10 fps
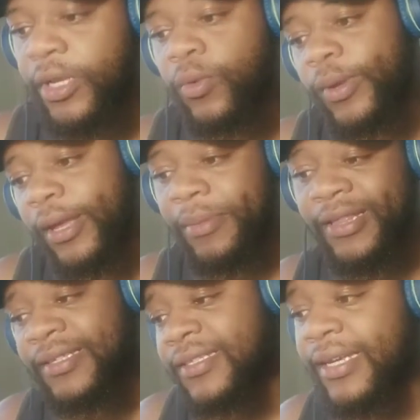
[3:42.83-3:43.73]
When I mean
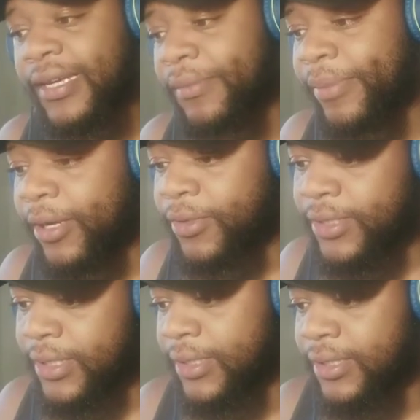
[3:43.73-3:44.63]
the second
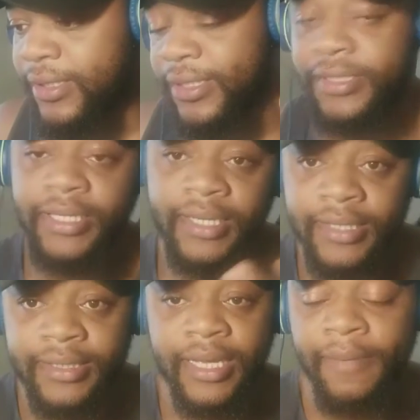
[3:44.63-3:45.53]
bout, it's their
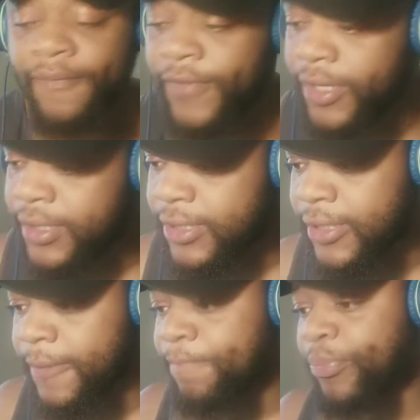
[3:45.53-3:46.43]
second time
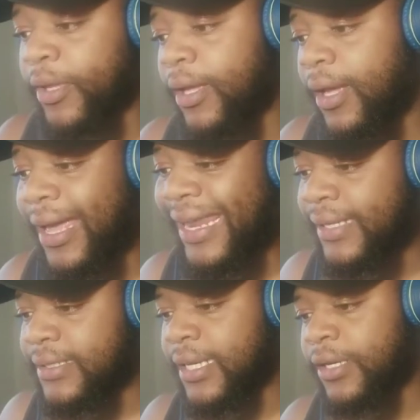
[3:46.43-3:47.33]
fighting.
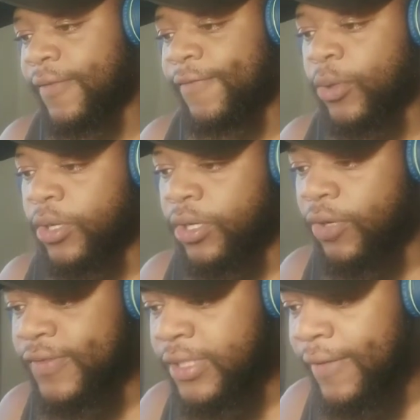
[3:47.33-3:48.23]
Alexander
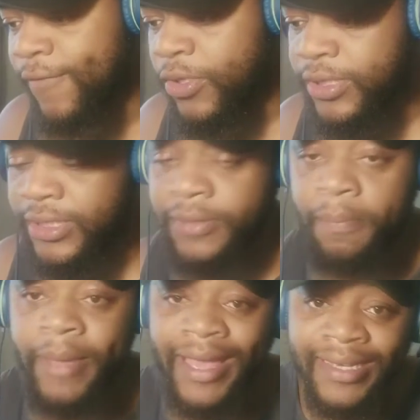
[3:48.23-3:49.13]
Volkanovski versus
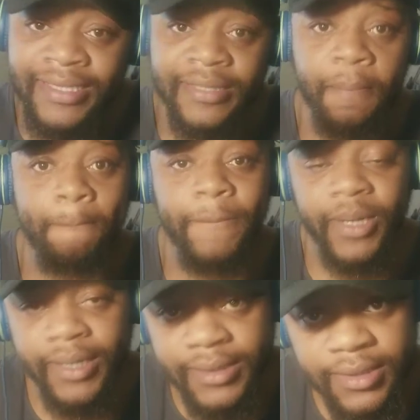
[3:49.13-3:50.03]
Max
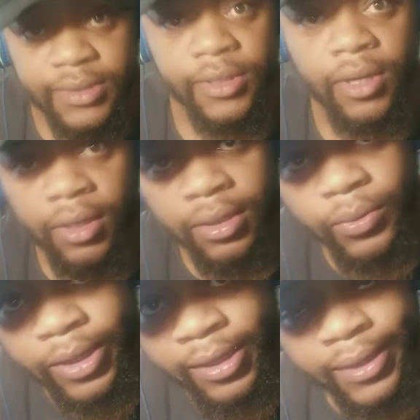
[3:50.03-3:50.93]
Blessed
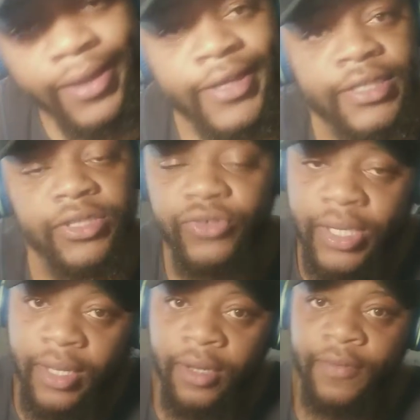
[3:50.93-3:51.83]
Holloway,
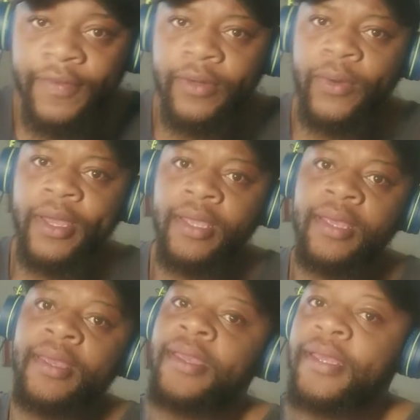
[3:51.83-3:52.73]
straight out of
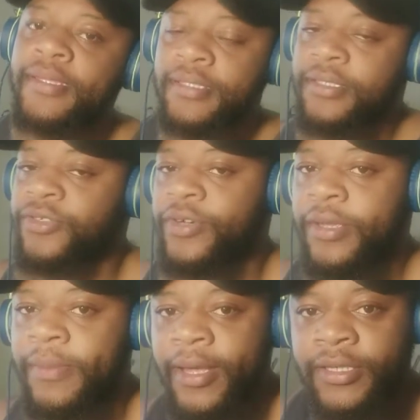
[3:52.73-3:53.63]
Hawaii. He gets his
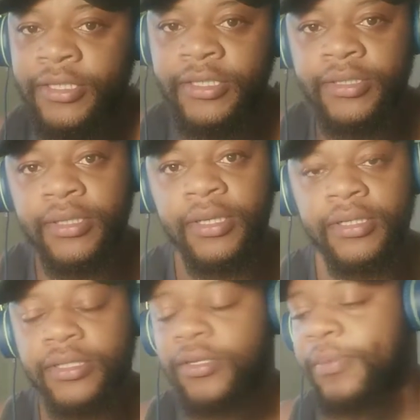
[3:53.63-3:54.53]
rematch.
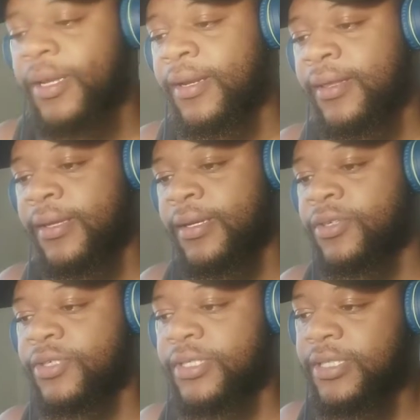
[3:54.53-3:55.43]
It's going to be another
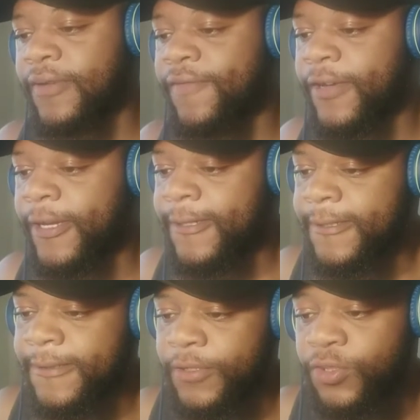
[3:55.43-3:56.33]
interesting
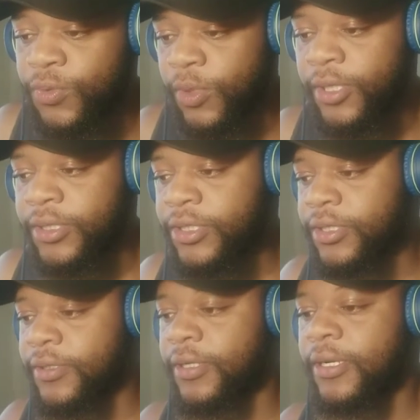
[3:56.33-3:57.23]
fight to
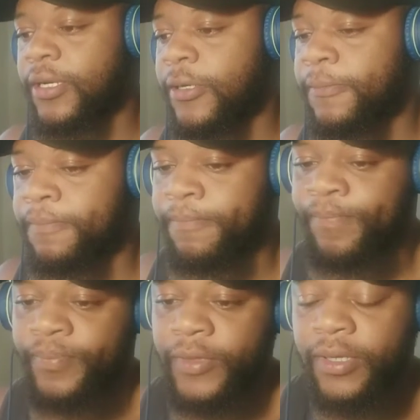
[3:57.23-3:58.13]
watch.
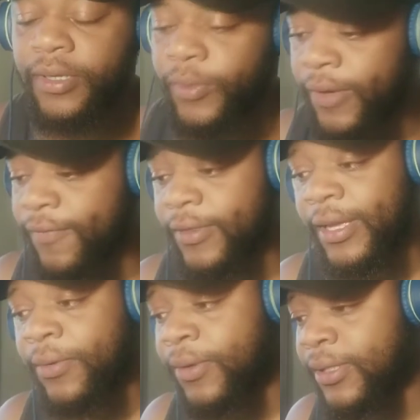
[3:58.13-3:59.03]
Can't wait for
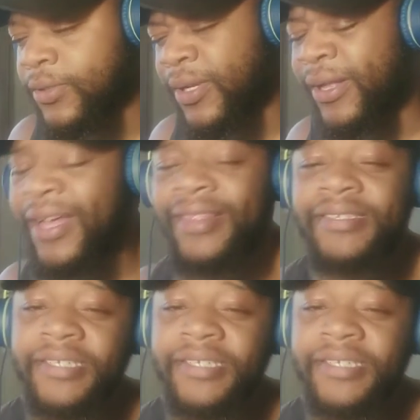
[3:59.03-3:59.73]
that one as well. This